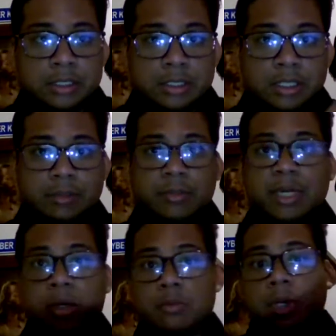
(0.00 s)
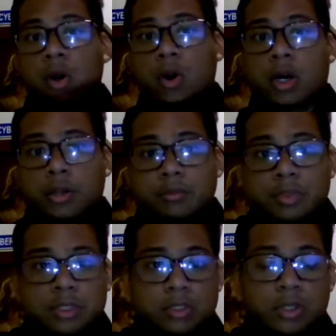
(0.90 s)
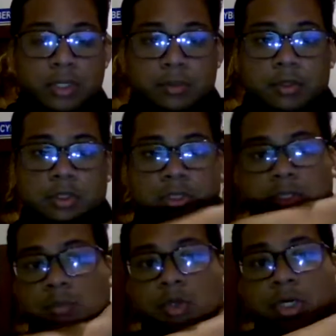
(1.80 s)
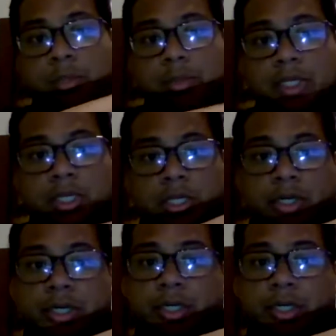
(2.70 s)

and my arms, like somewhere up here.